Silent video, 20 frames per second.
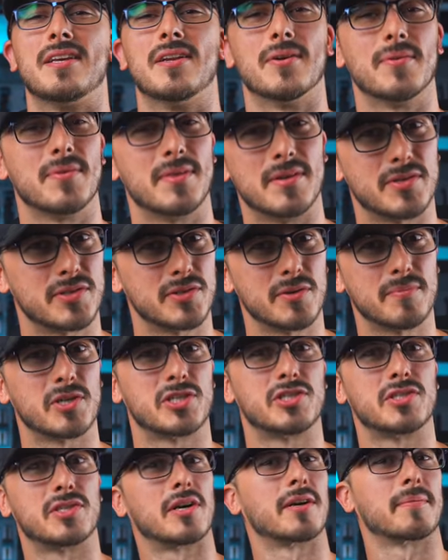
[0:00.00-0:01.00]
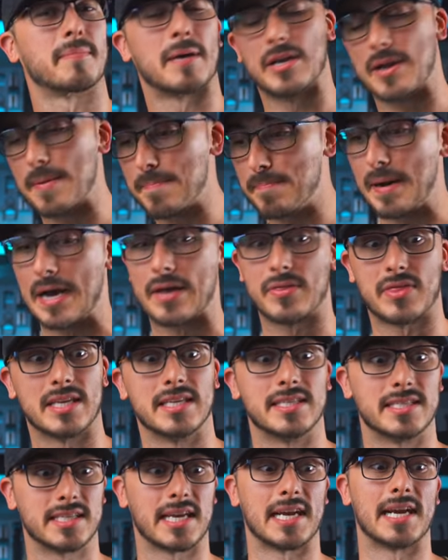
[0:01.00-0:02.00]
Now, there's so much to talk about
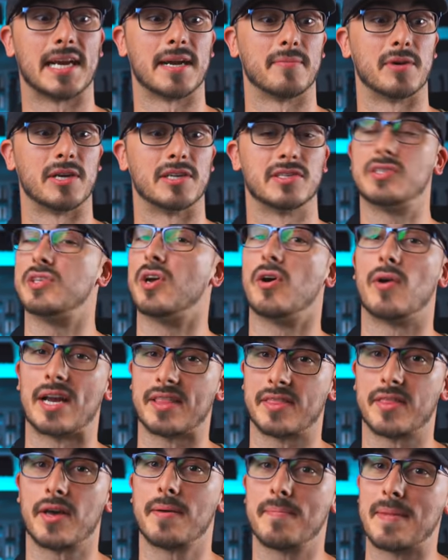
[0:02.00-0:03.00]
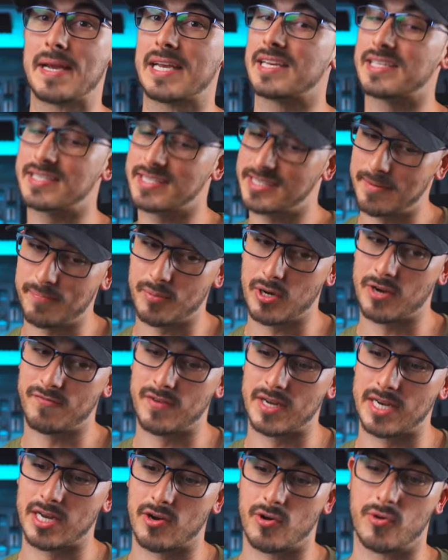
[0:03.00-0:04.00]
these cameras, so I thought I'd make a separate
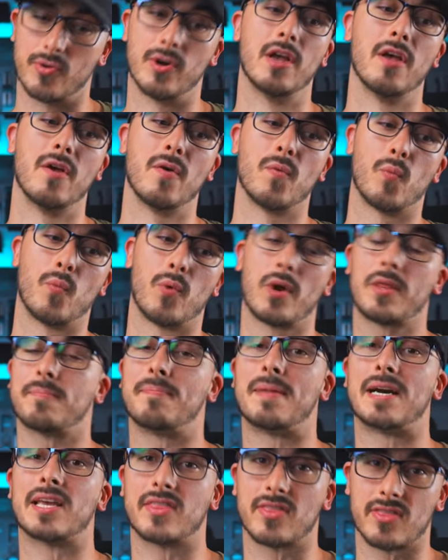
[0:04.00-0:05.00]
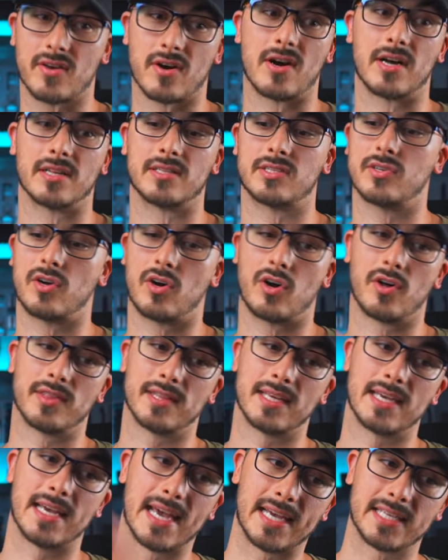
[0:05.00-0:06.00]
video with my thoughts on
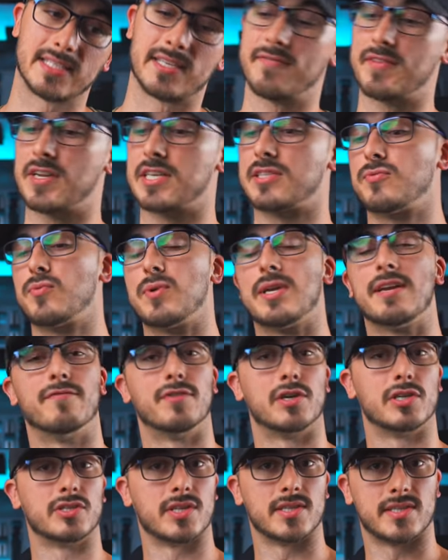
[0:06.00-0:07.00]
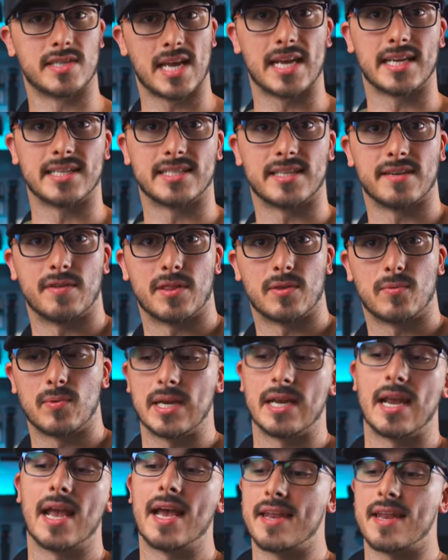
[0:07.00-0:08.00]
the A7S III versus the A7
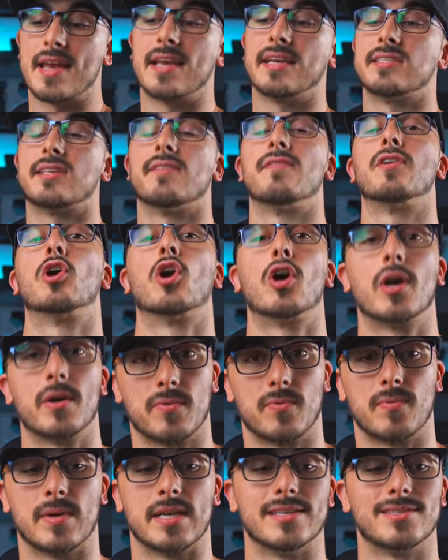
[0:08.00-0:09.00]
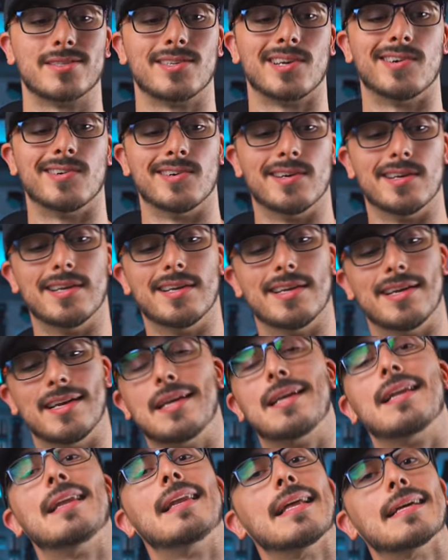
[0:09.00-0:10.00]
III and A7 R3. So
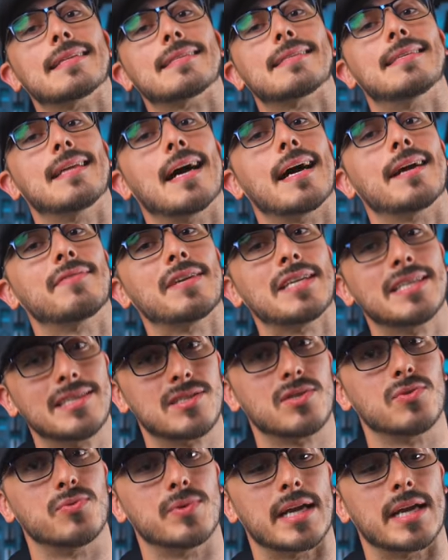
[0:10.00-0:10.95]
let's dive into